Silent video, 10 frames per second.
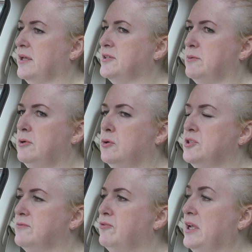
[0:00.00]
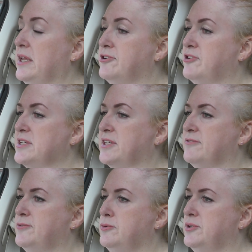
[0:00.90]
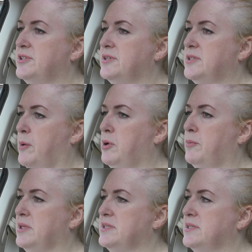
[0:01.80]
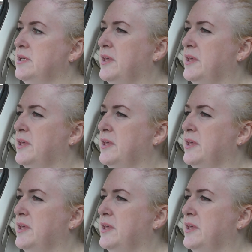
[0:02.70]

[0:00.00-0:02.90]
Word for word: because there were loads of really interesting food supplements.